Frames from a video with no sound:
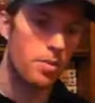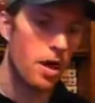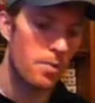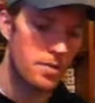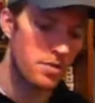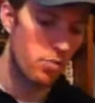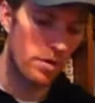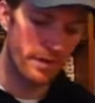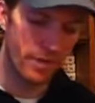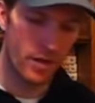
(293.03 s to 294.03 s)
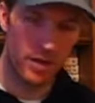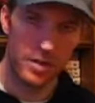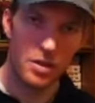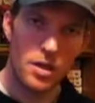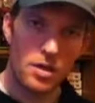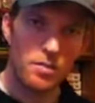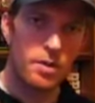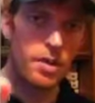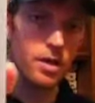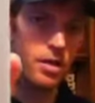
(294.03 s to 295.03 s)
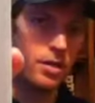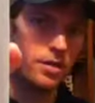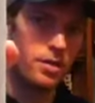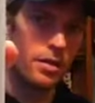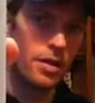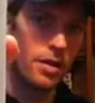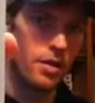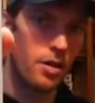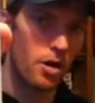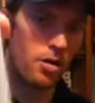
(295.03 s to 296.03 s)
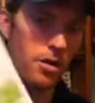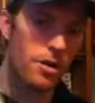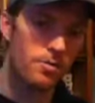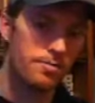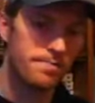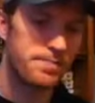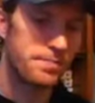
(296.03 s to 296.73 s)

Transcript: couple copies of Wii Fit because they're $1 there.